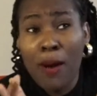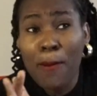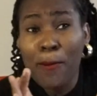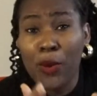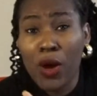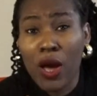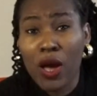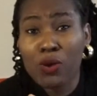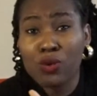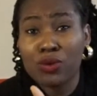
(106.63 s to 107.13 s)

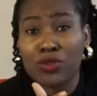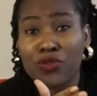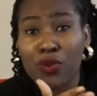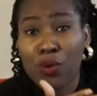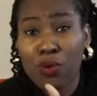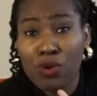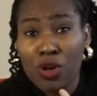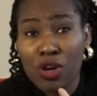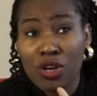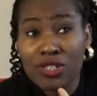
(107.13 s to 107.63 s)
But I would
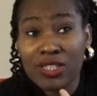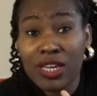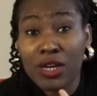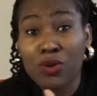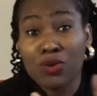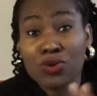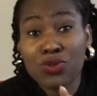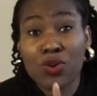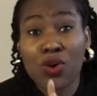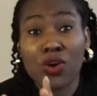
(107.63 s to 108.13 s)
focus, and
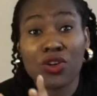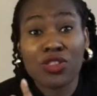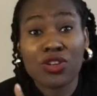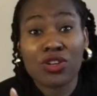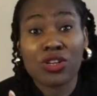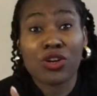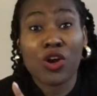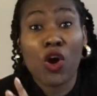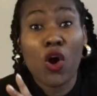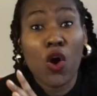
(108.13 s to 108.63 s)
also under
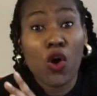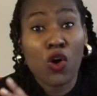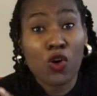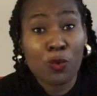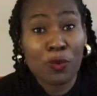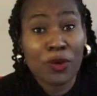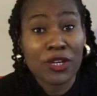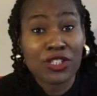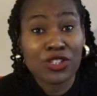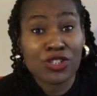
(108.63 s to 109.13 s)
the
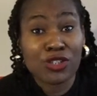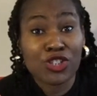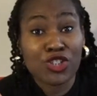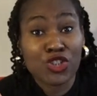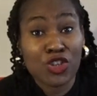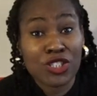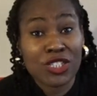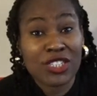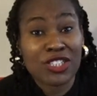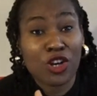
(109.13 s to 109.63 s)
occupation,
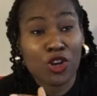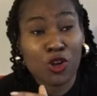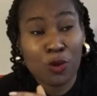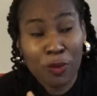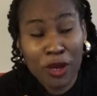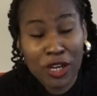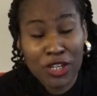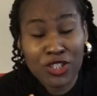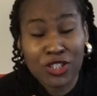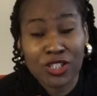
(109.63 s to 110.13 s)
shortage
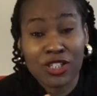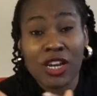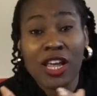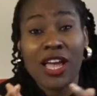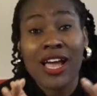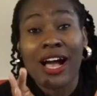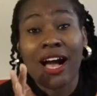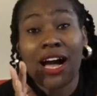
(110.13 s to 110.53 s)
occupation,